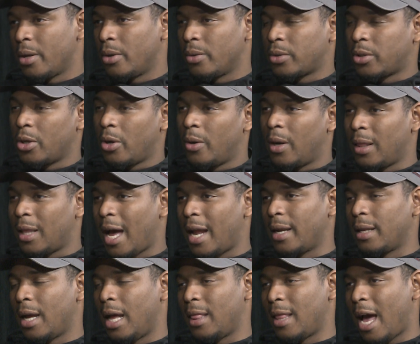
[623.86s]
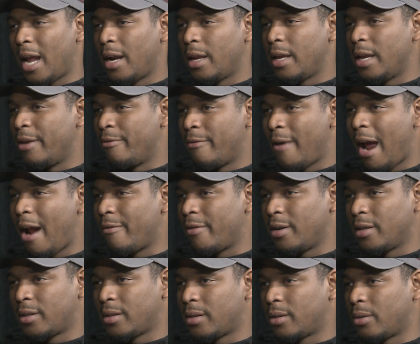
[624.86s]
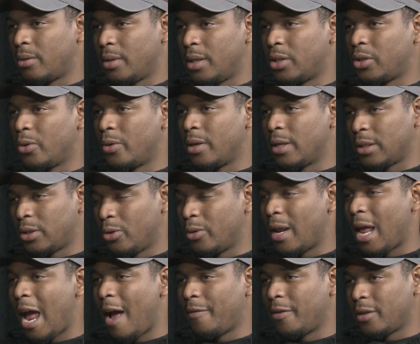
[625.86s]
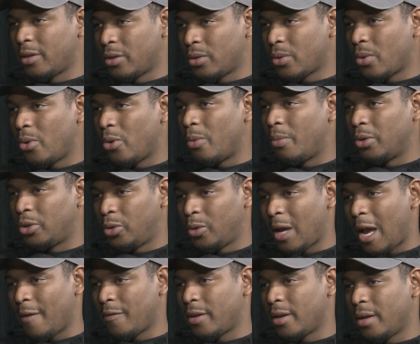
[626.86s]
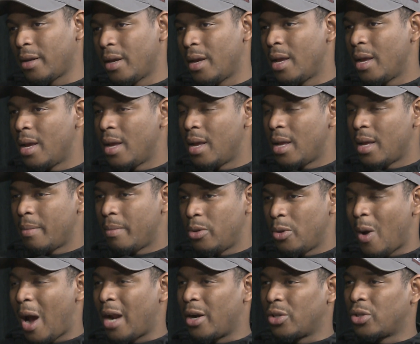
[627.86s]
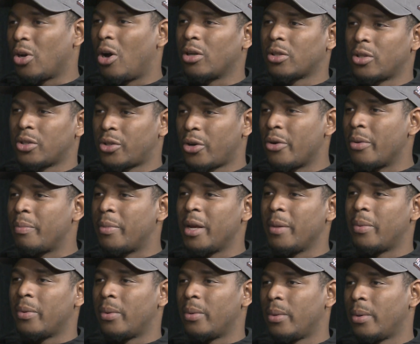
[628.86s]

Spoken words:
So a lot of it varies. So these student athletes is cool, but you have to know how to talk to certain people.